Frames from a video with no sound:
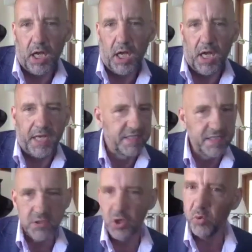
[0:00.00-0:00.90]
I
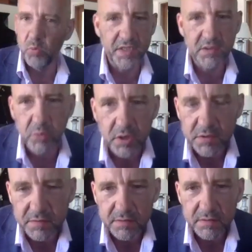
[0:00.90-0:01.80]
didn't know what it
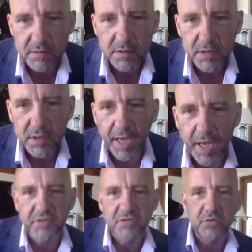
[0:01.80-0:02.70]
was. I
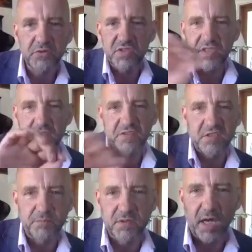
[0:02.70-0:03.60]
just could see the
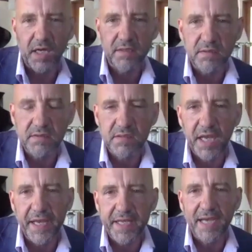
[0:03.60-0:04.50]
subtitles
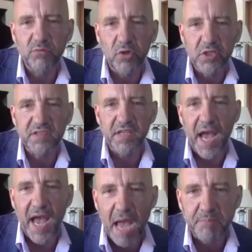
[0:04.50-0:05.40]
and I was
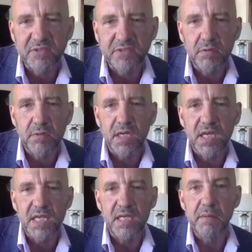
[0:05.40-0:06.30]

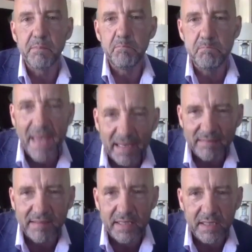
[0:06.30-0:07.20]
absolutely
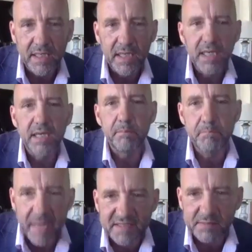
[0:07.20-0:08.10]
melting,
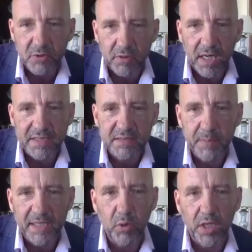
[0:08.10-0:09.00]
mesmerized
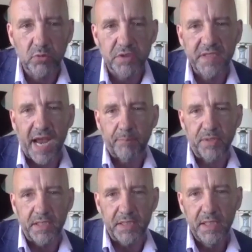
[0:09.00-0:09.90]
by what was
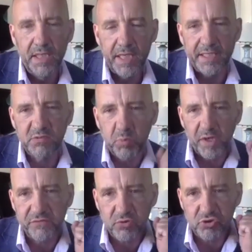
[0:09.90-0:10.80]
happening. And it's one
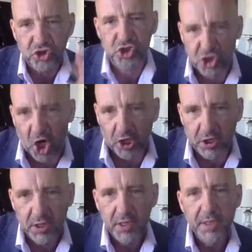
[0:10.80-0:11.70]
of those shocks
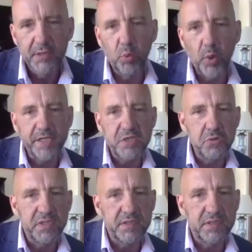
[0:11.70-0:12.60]
where
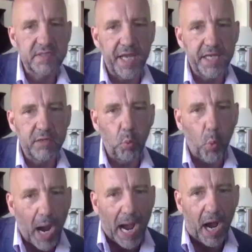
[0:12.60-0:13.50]
you'd say,
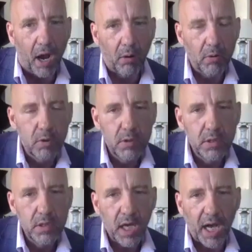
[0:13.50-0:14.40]
wow,
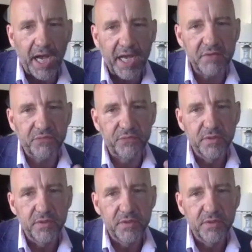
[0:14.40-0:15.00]
I have